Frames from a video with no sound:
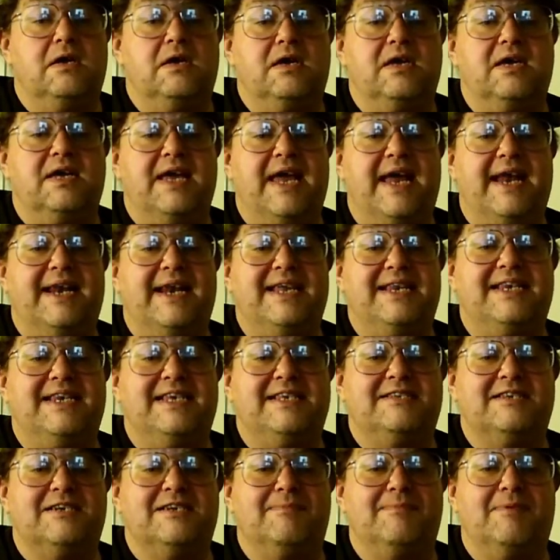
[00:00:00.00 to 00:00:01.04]
It had a
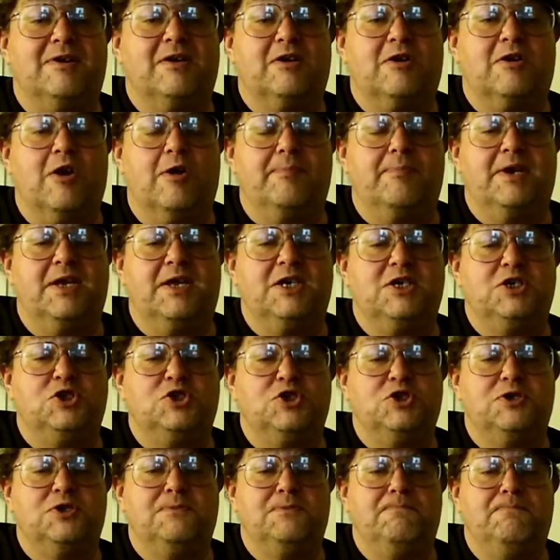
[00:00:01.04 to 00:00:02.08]
decent amount of
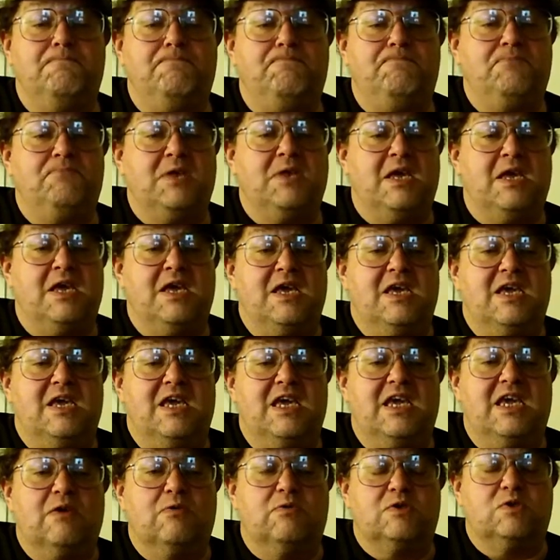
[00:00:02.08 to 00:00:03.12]
carbonation.
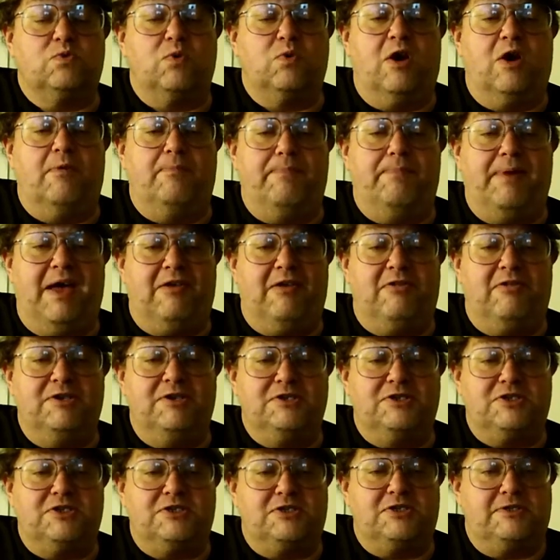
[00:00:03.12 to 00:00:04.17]
It was well
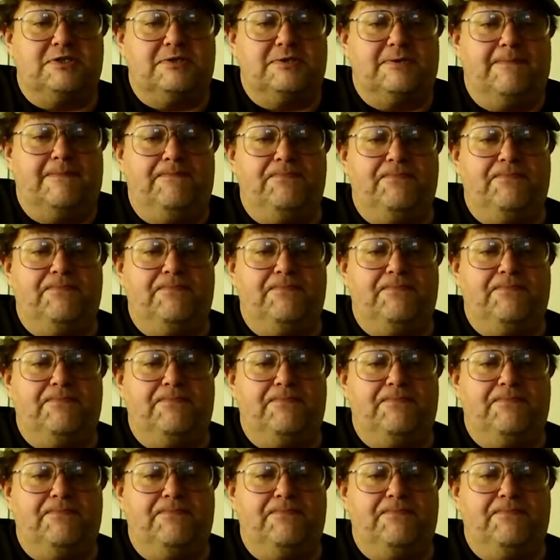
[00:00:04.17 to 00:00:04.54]
balanced.